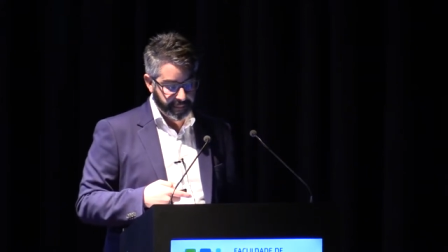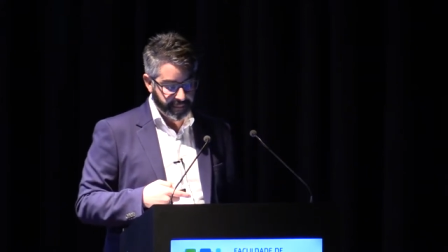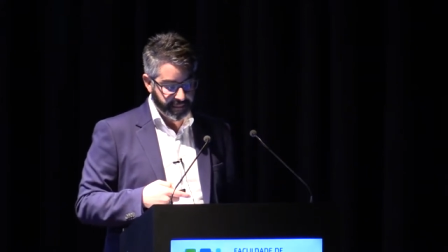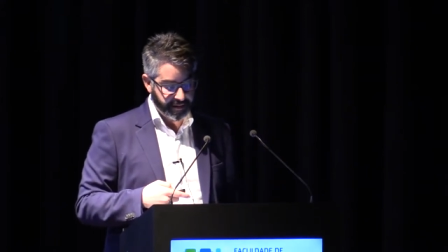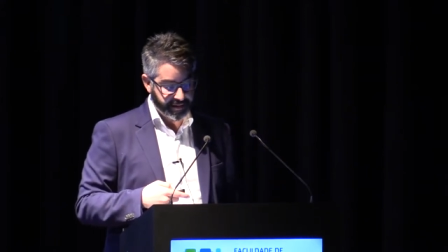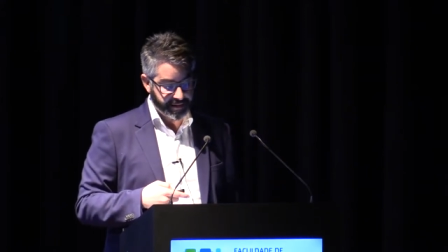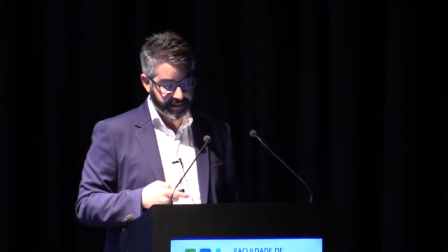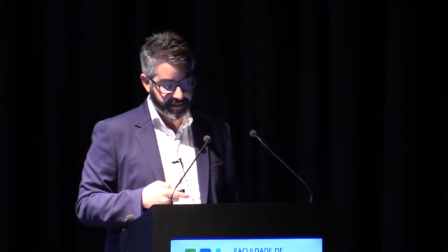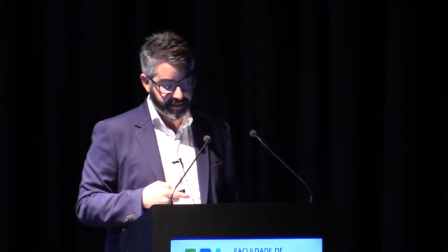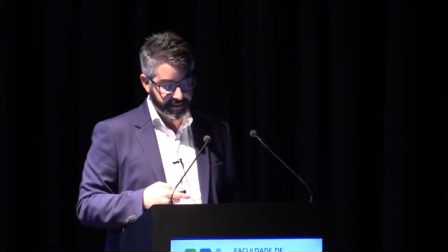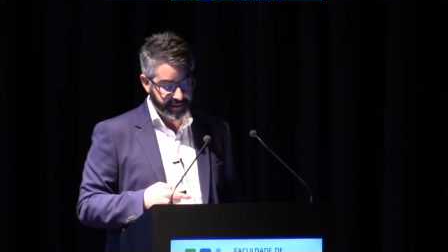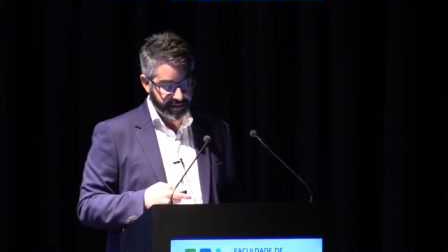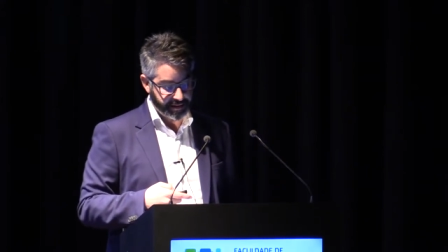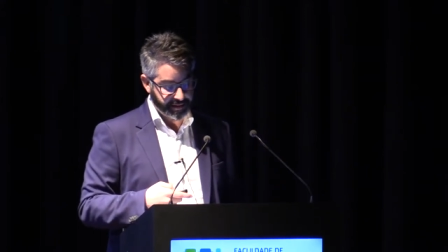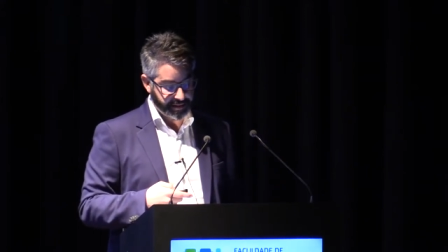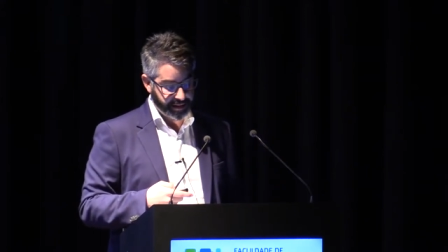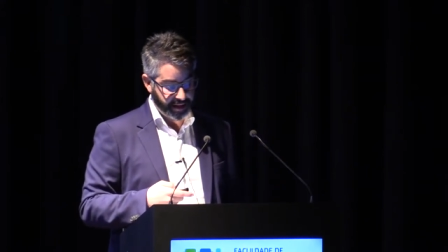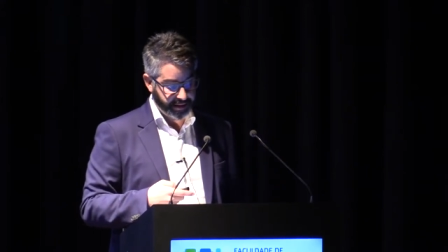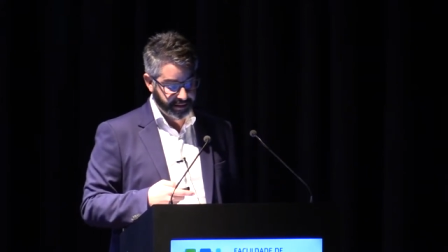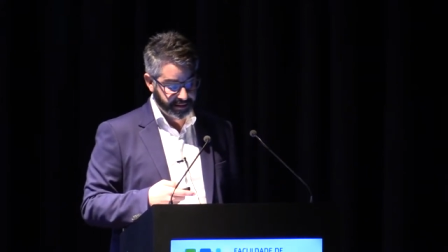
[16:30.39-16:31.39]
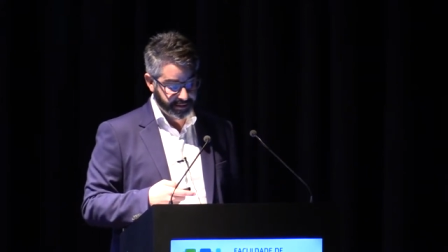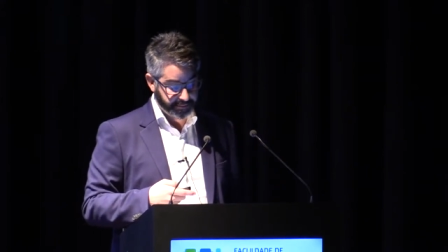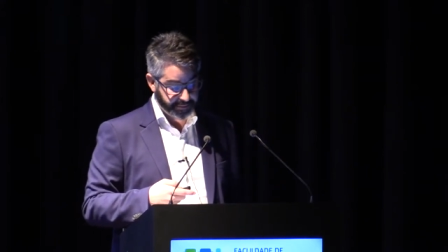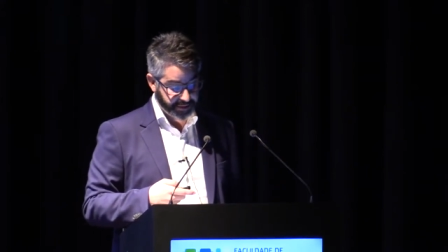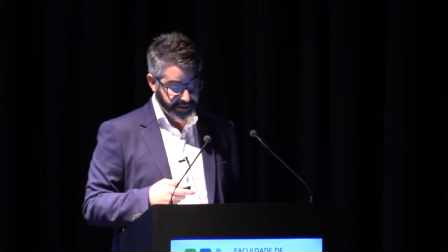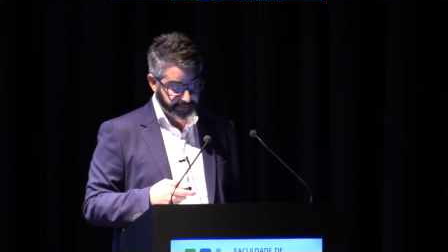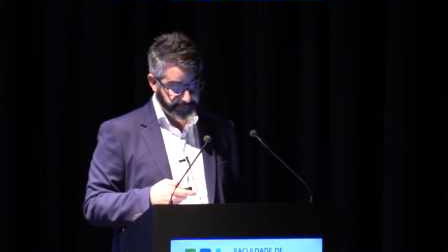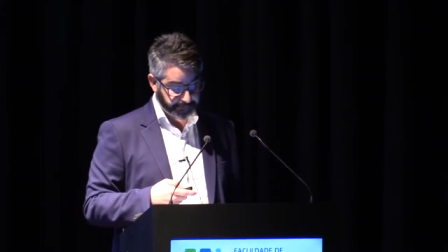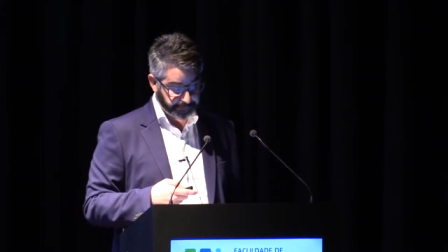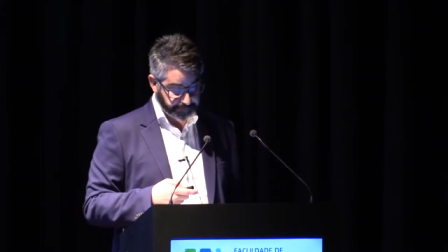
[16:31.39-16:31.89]
these
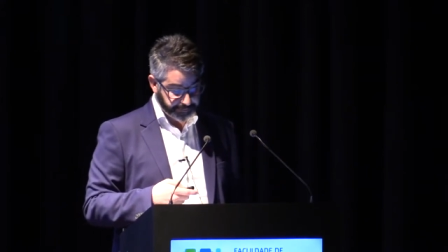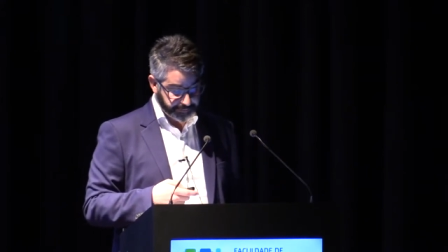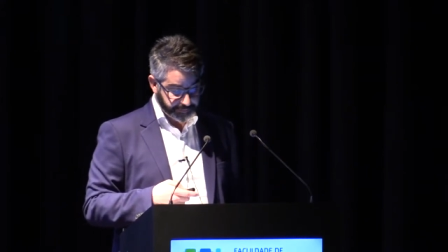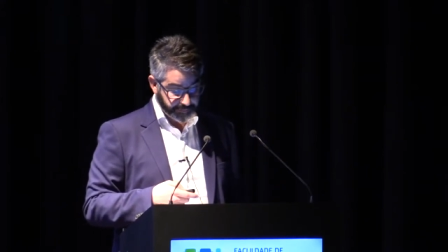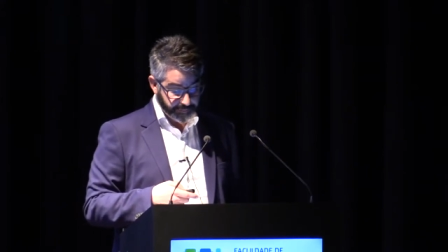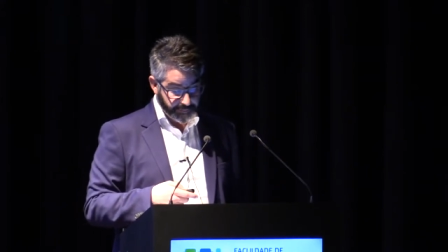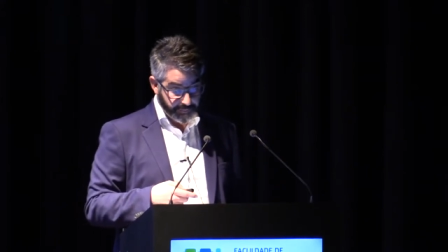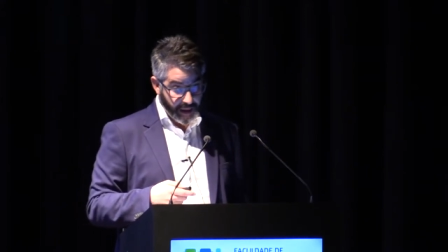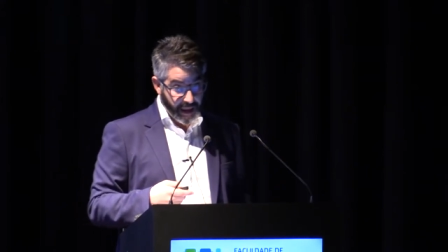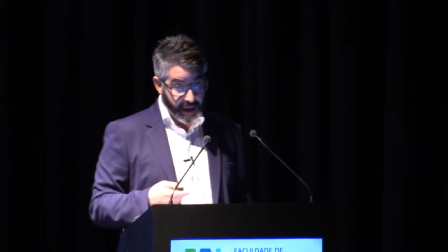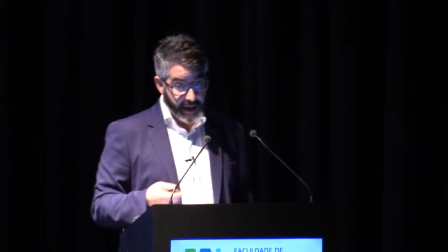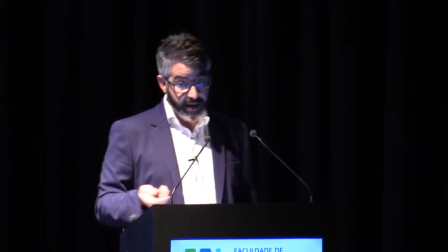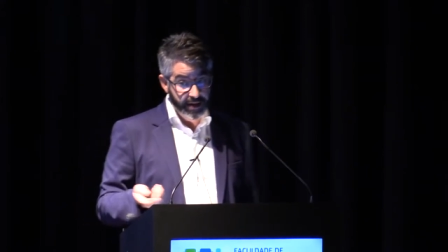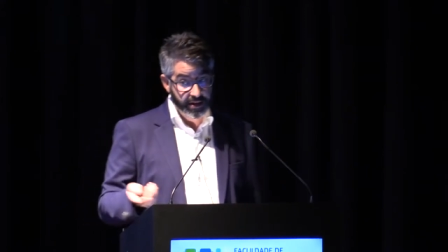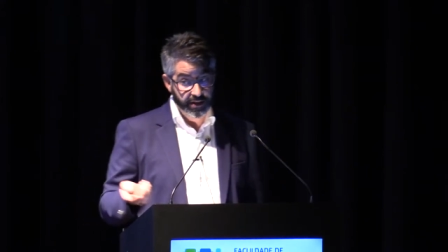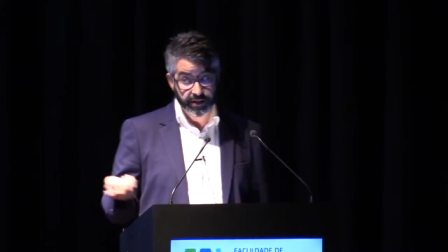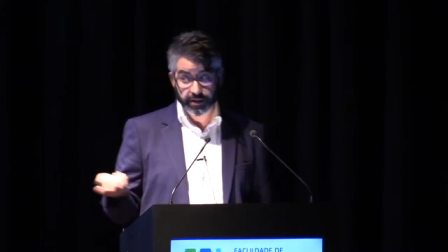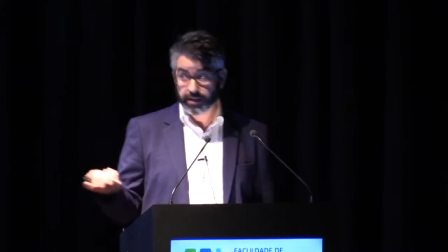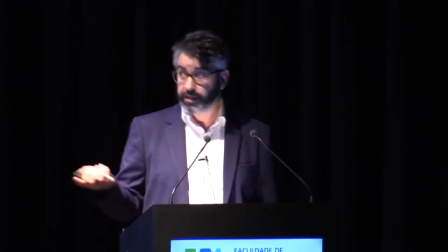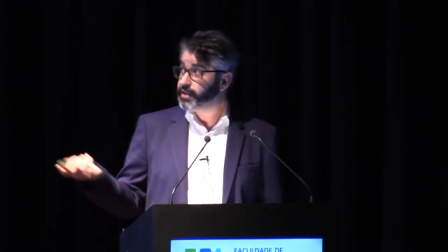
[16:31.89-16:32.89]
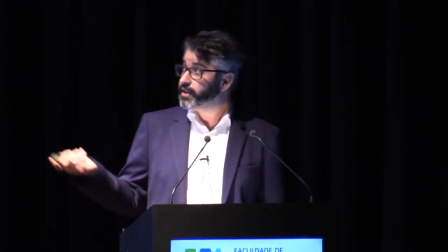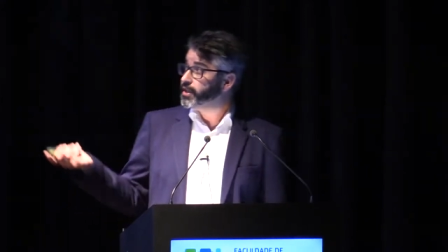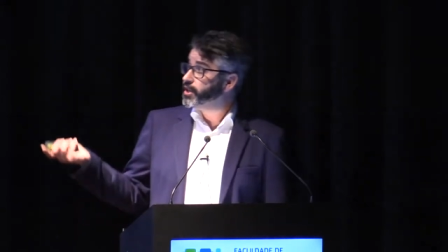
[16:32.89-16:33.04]
items. And